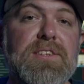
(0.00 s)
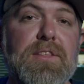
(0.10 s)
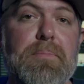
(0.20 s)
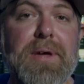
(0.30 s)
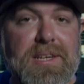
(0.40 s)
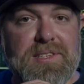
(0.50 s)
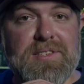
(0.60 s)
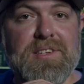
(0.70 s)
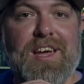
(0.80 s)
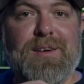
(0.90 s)
to the
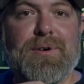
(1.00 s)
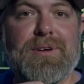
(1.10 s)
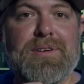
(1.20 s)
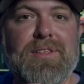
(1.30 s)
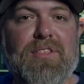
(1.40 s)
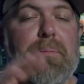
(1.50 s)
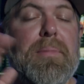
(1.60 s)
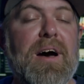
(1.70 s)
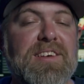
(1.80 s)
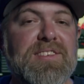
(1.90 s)
PYXIS camera, the
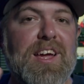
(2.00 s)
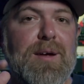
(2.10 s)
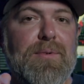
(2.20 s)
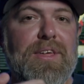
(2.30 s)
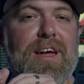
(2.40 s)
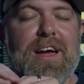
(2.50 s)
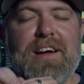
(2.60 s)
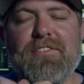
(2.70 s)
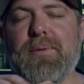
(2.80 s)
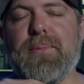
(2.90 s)
box camera that
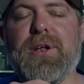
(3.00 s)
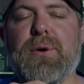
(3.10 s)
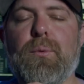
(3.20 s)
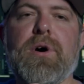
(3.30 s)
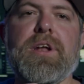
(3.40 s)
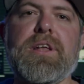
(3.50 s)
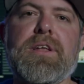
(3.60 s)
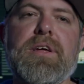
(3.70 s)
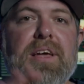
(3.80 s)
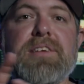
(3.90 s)
everybody wanted,
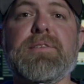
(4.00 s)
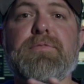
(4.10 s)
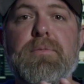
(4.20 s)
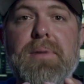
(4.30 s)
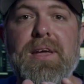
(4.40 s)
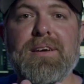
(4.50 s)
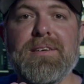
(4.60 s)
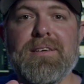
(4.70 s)
except for me.